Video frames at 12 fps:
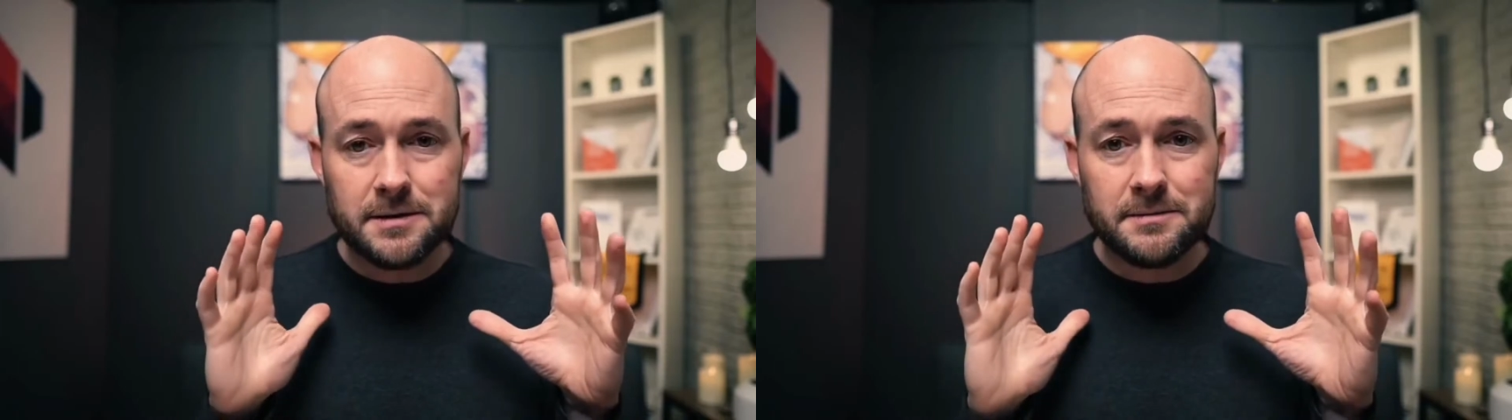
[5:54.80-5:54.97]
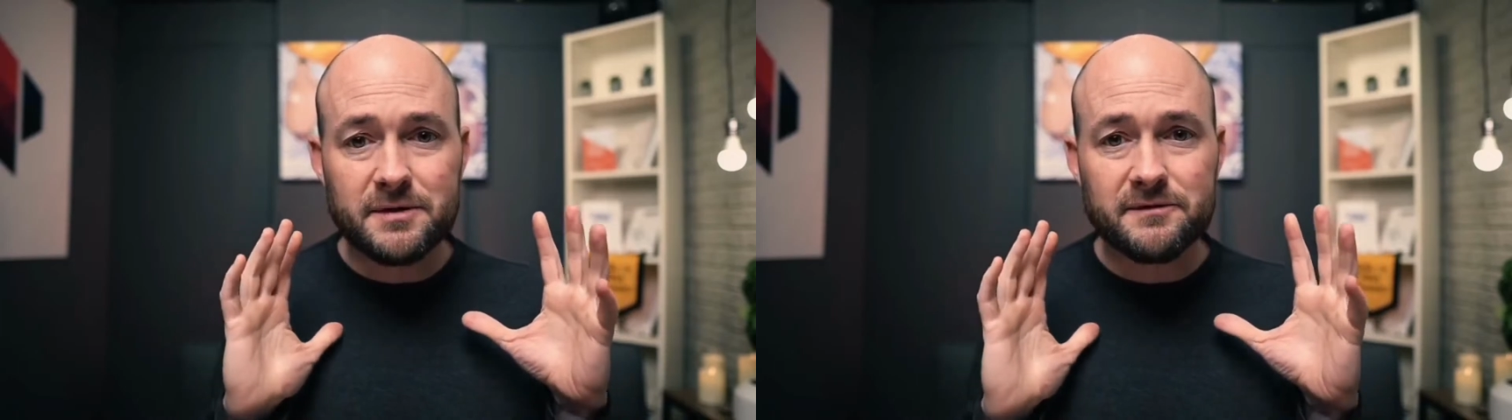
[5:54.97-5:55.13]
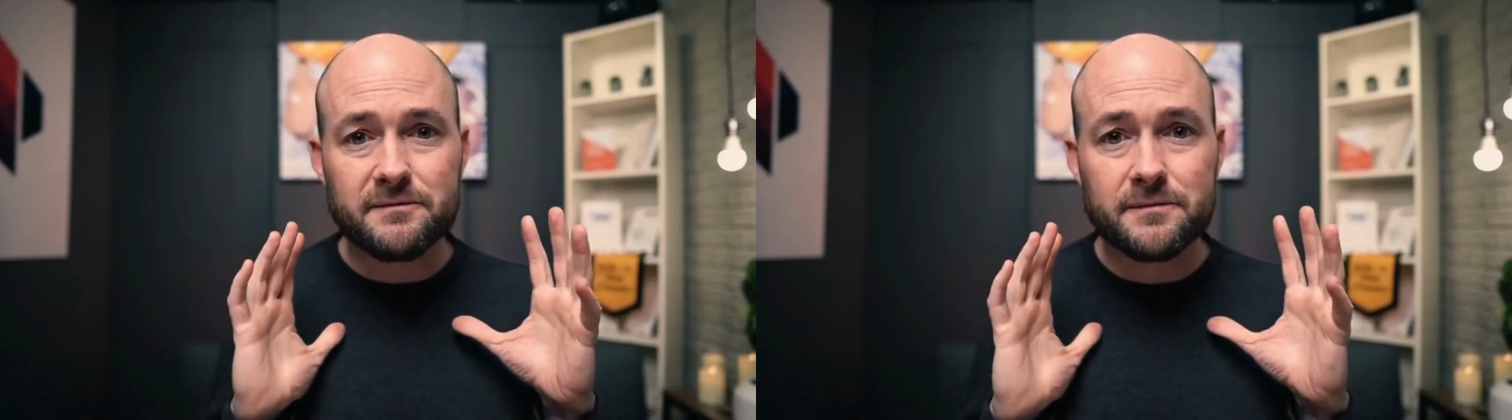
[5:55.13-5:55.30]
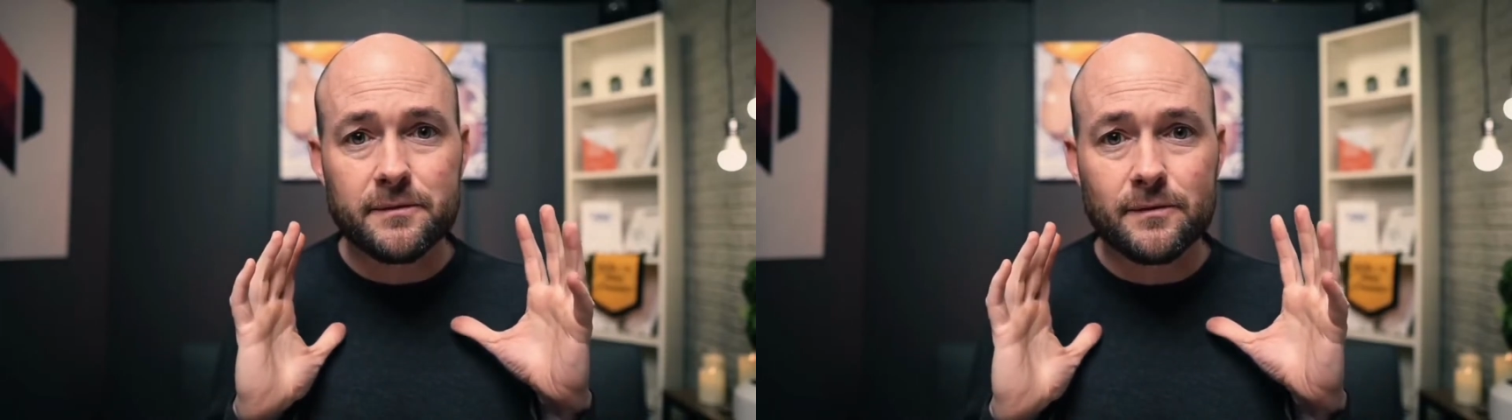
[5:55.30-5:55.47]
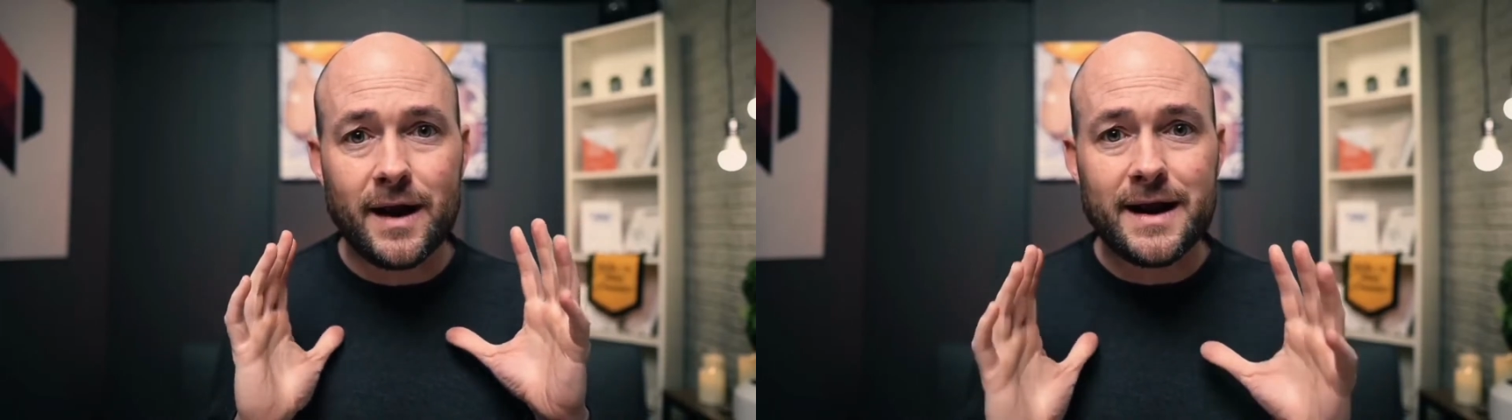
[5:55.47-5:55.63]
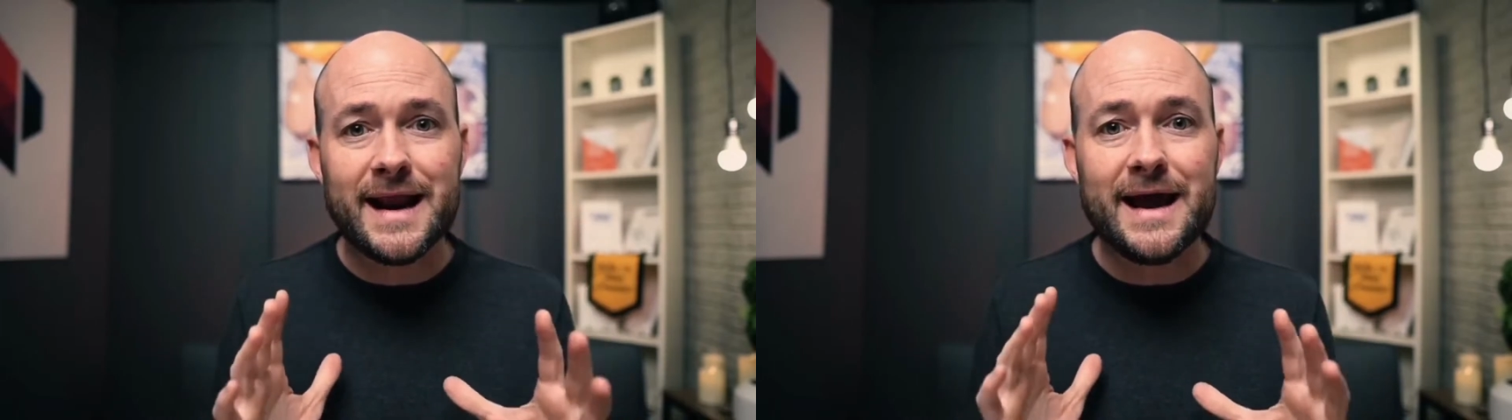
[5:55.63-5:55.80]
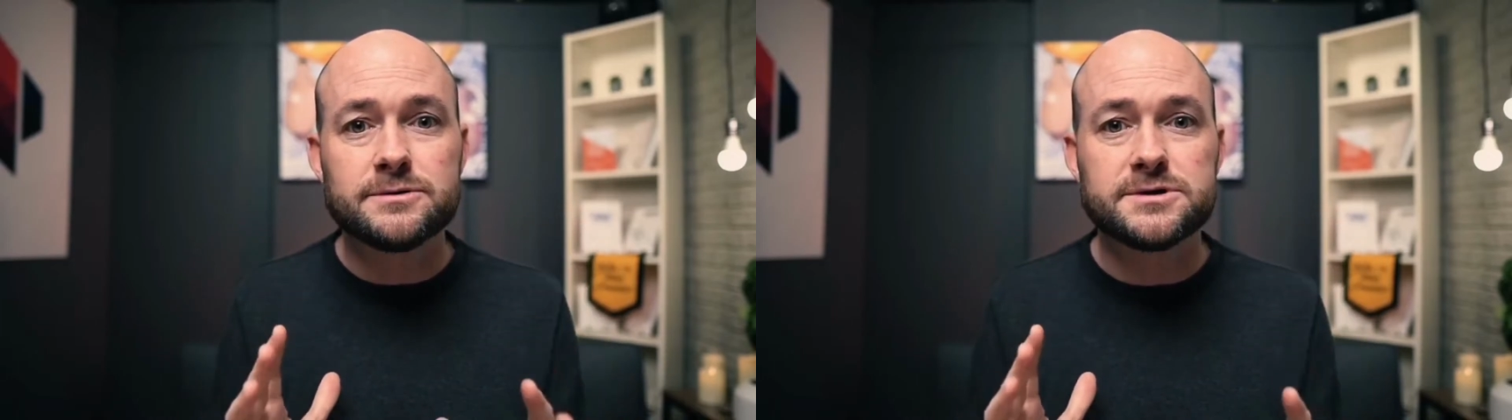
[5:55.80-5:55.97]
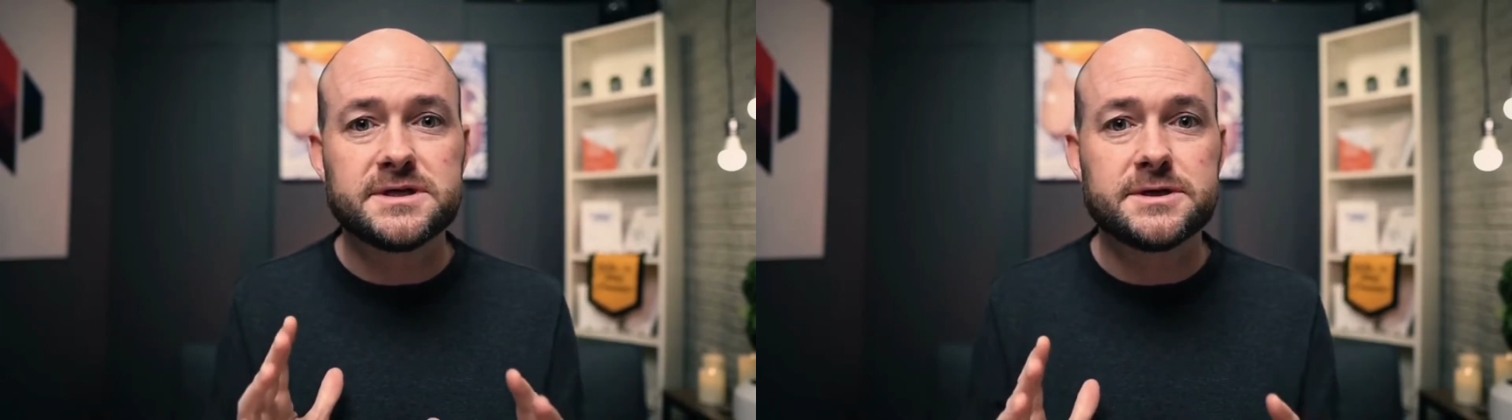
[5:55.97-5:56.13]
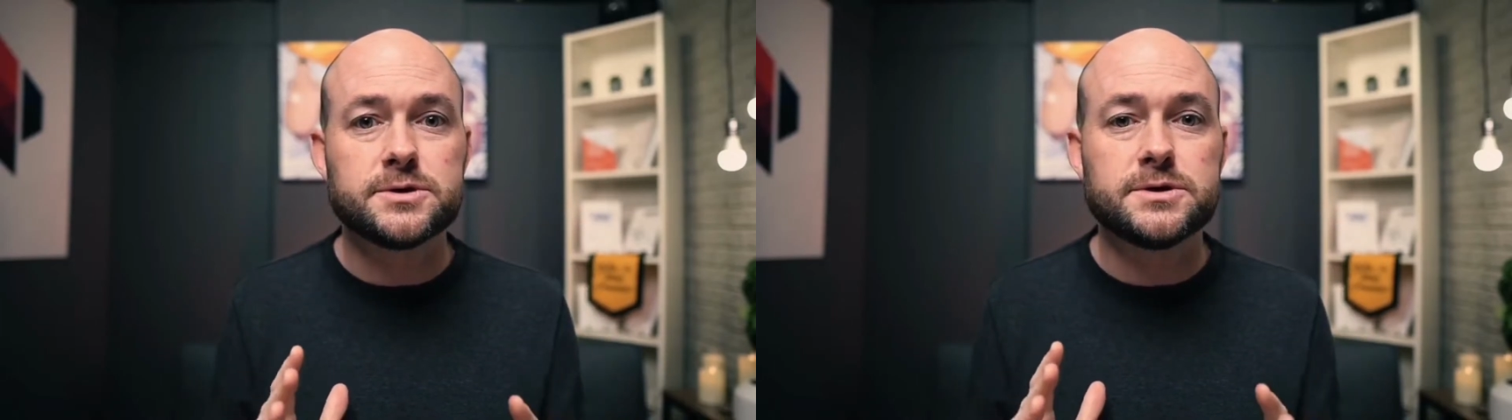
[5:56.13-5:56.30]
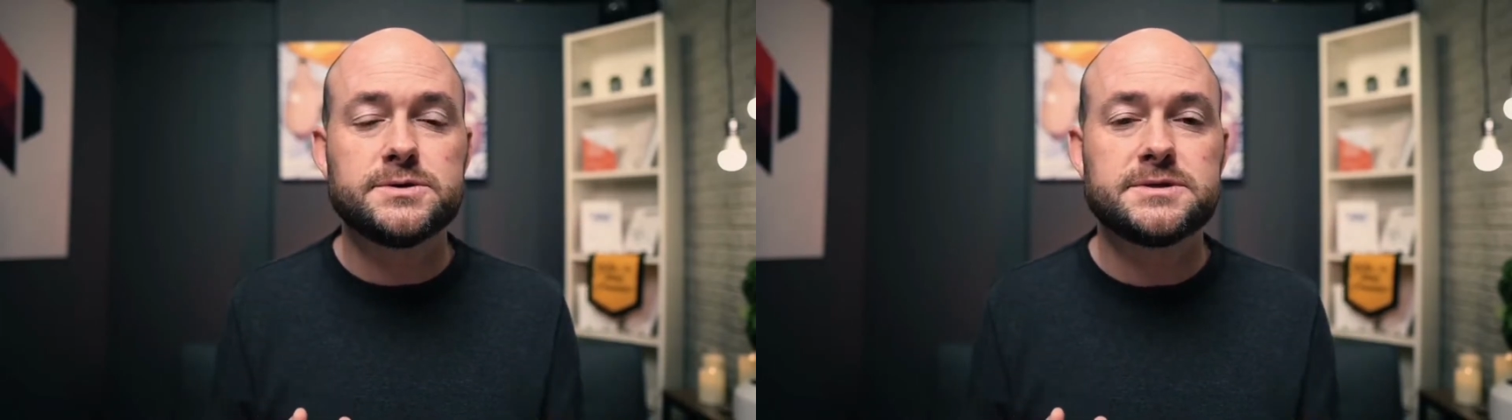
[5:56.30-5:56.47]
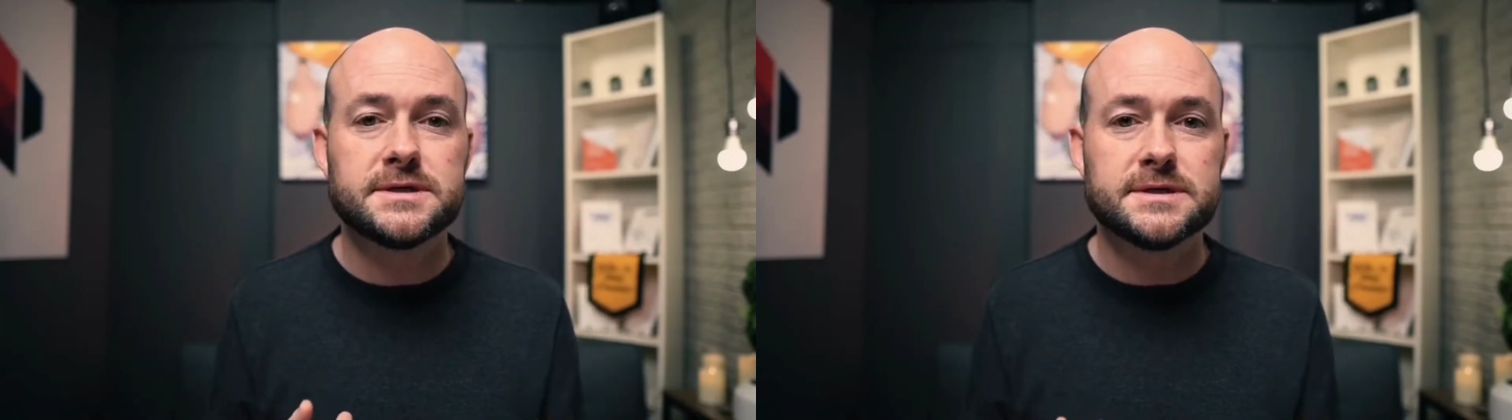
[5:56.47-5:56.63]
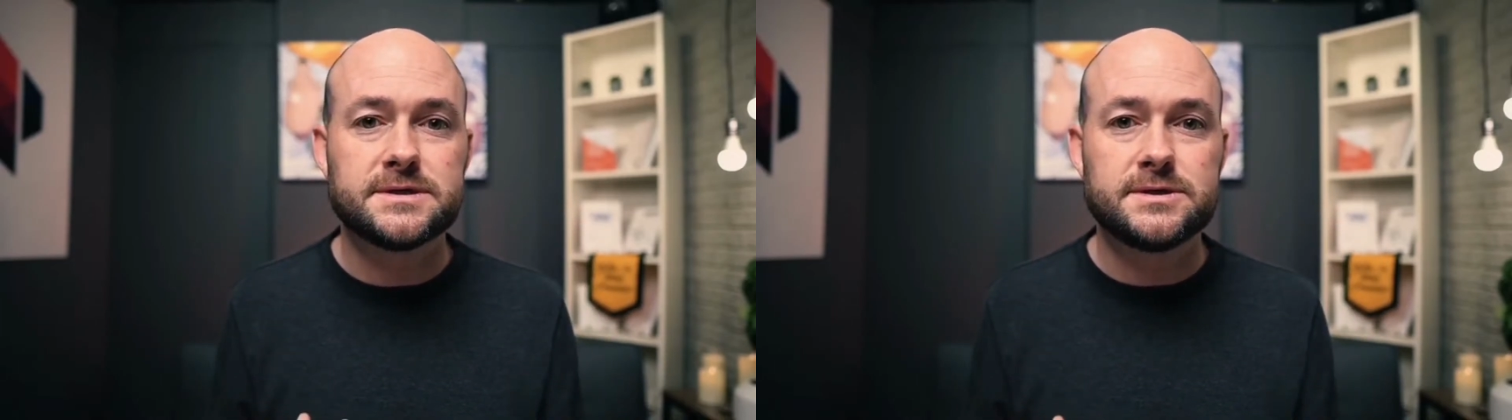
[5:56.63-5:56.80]
But right now, just
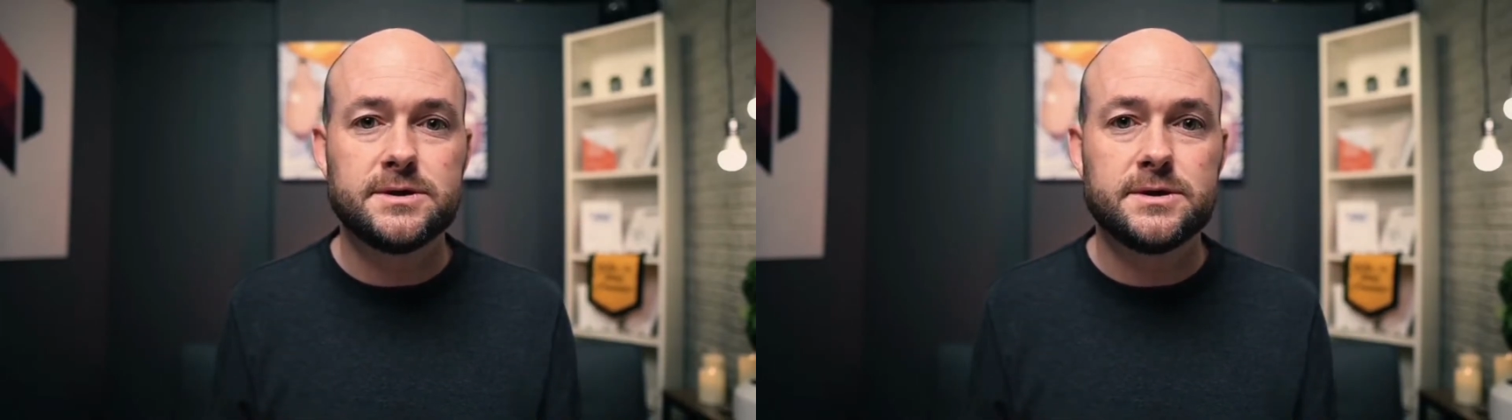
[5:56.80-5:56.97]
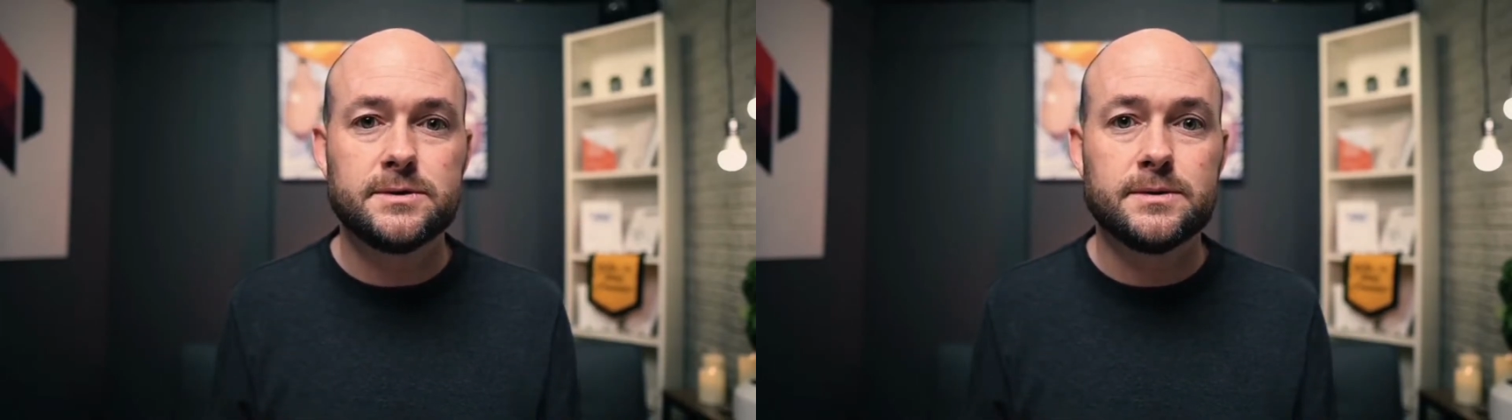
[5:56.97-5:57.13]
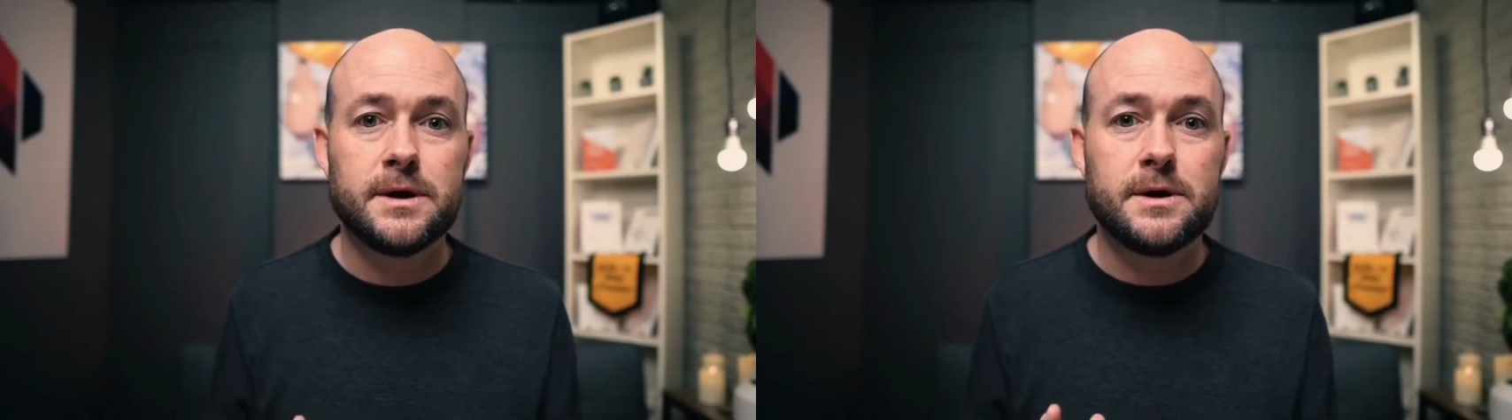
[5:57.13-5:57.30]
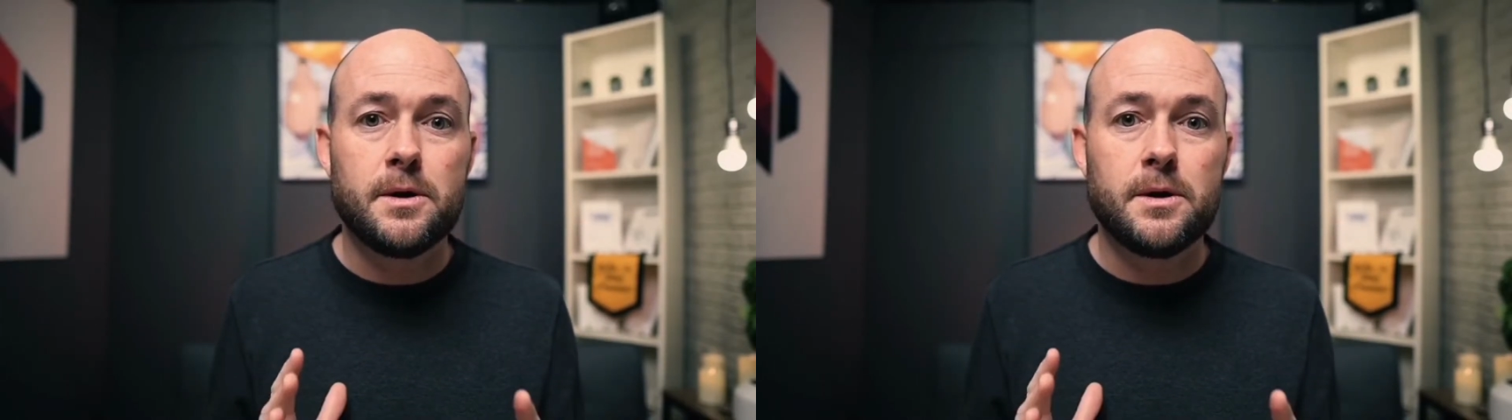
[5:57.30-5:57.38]
introducing this to you,